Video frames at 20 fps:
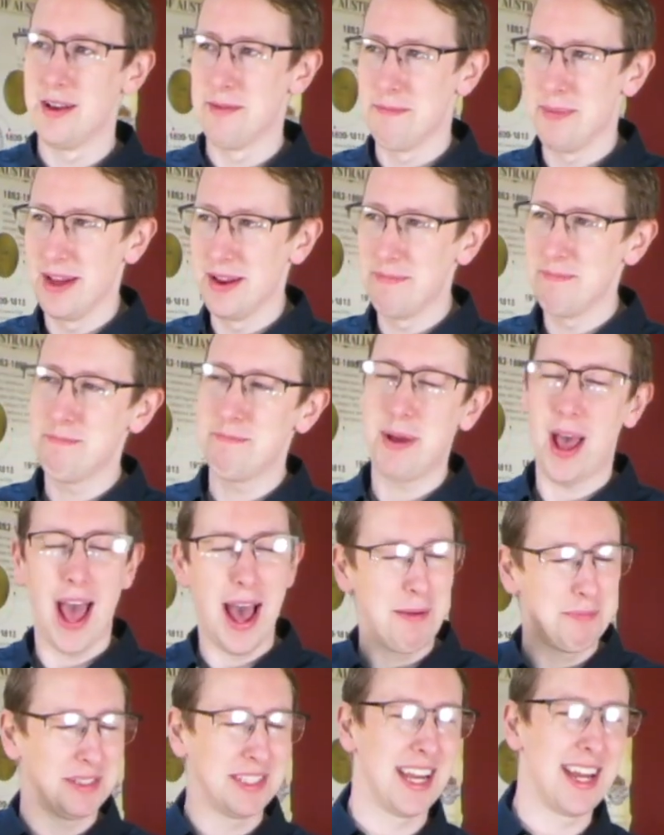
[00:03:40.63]
But
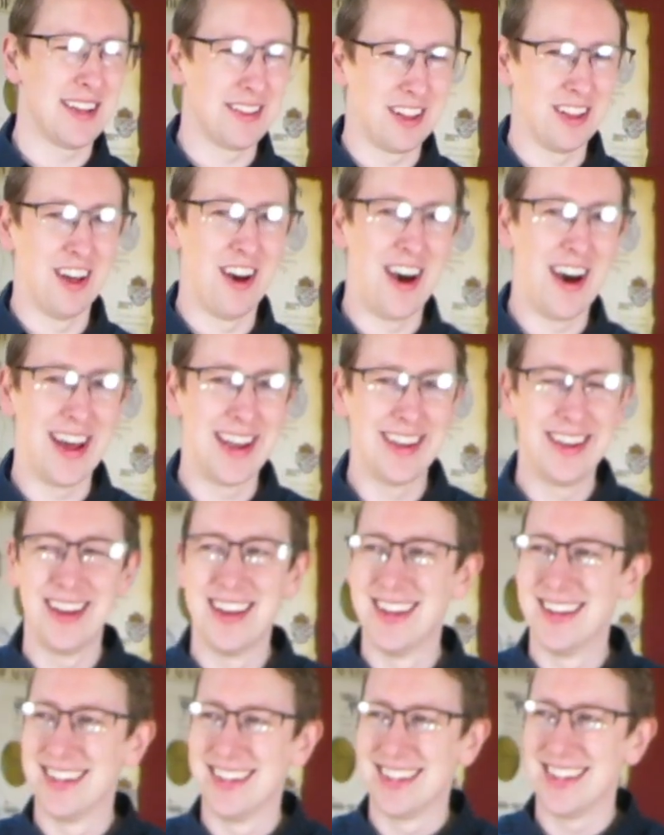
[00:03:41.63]
perhaps down the line,
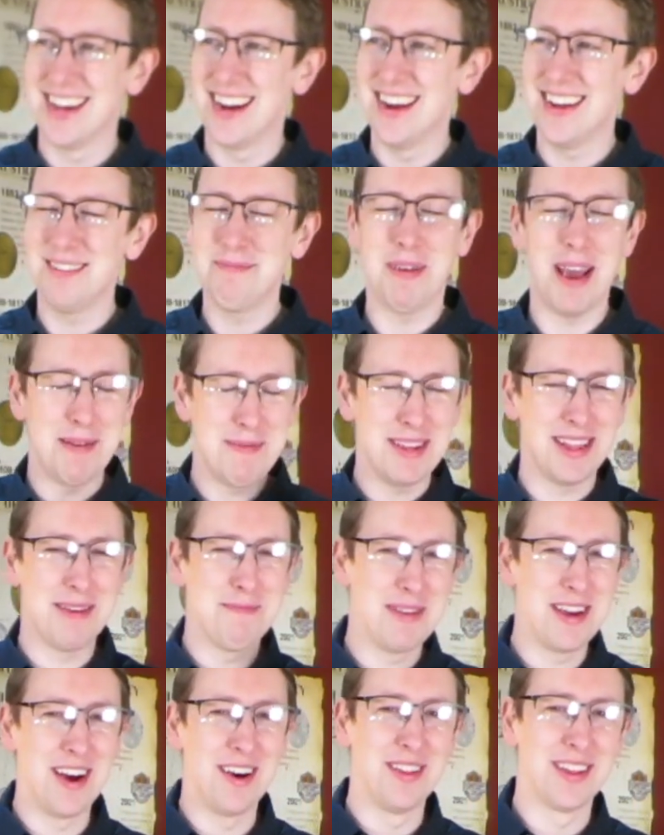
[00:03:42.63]
maybe let
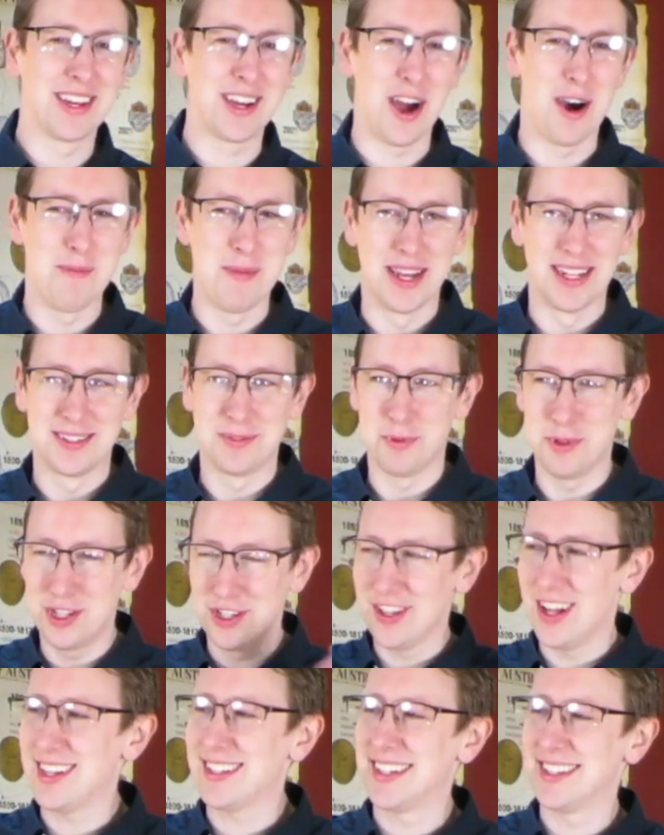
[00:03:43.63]
me know in the comments. Would
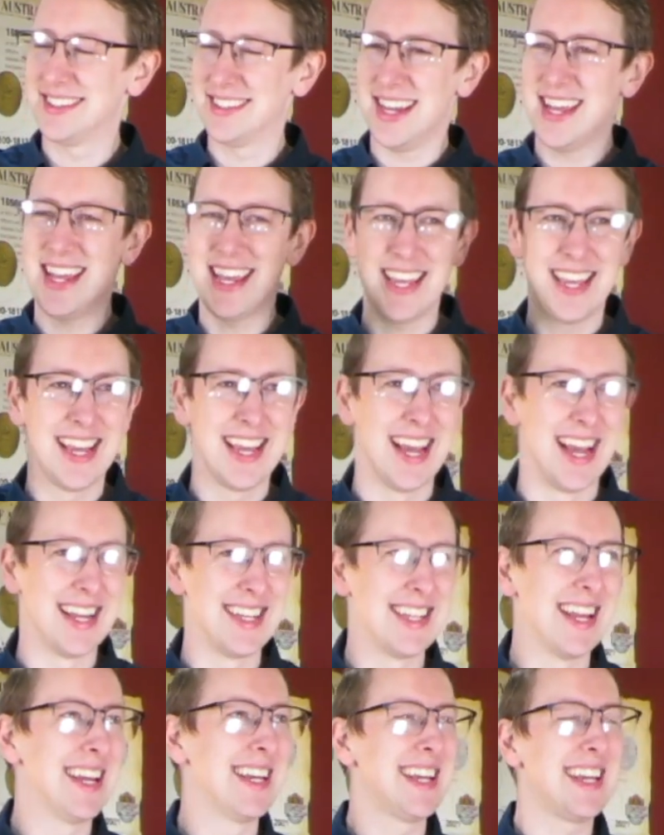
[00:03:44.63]
you like to see
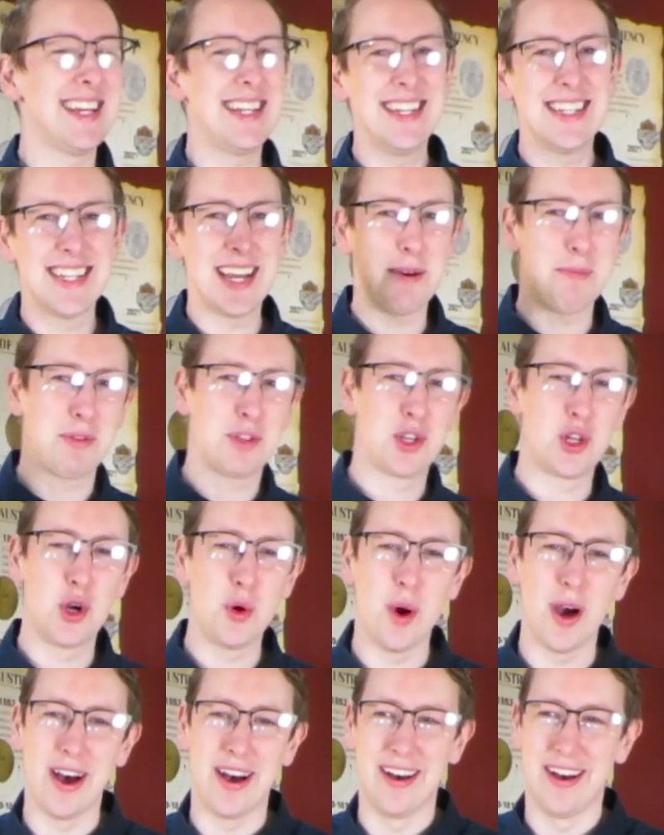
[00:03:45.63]
an in-depth
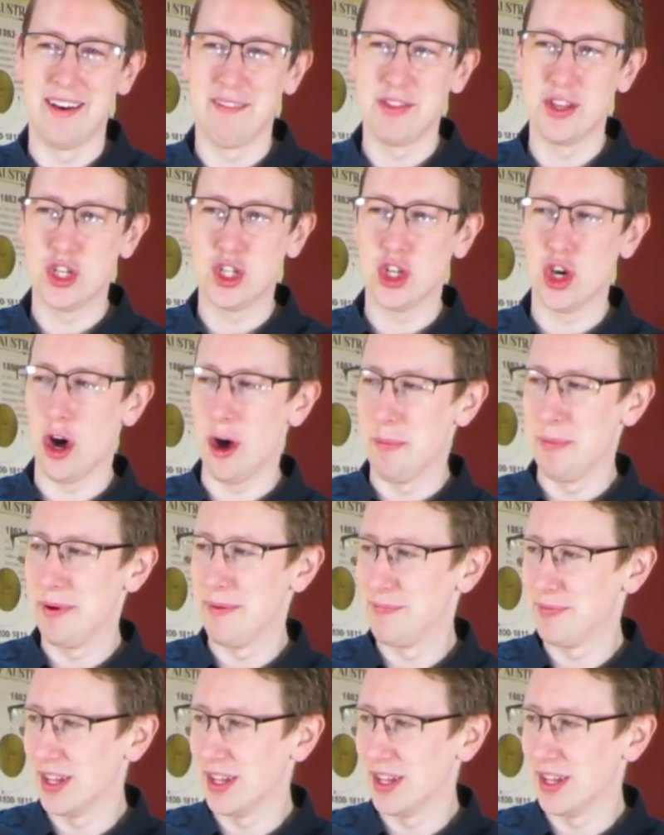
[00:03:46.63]
tour of the shop?